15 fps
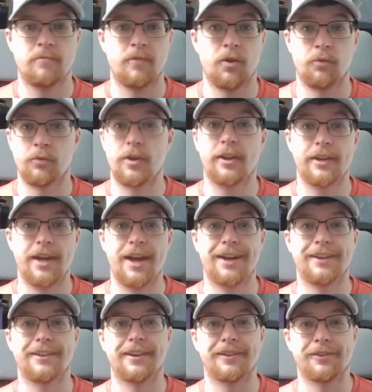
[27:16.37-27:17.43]
really
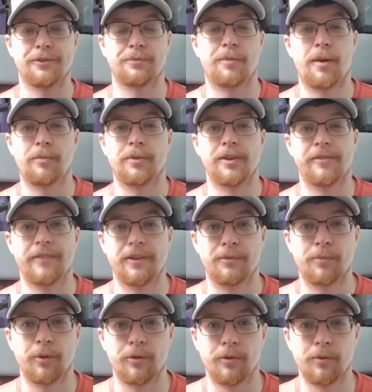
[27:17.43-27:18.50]
anything. There's probably a
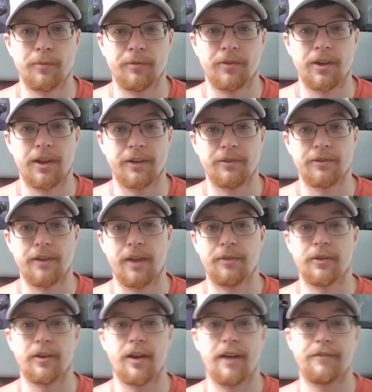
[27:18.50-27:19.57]
Facebook group of collectors out
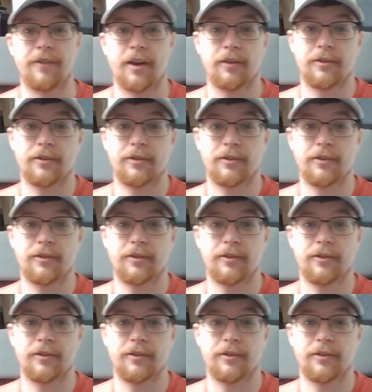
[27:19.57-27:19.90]
there. I found a